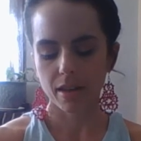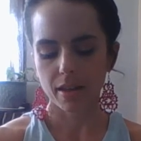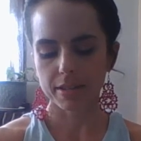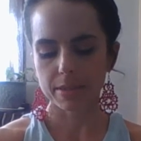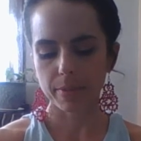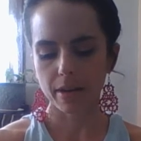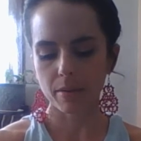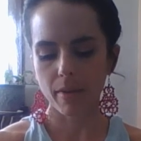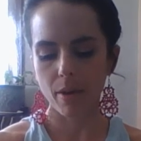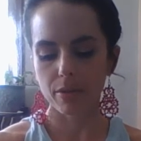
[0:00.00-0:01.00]

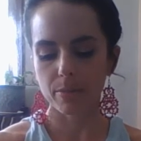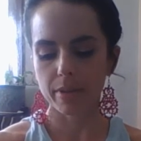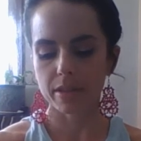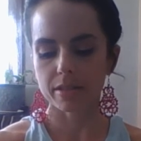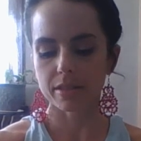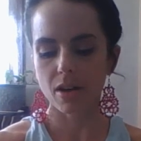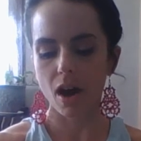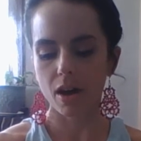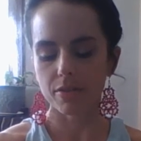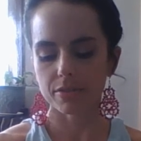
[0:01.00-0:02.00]
Experiment with being
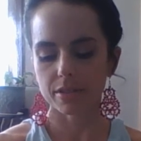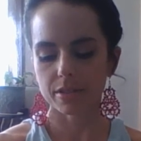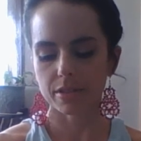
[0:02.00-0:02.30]
soft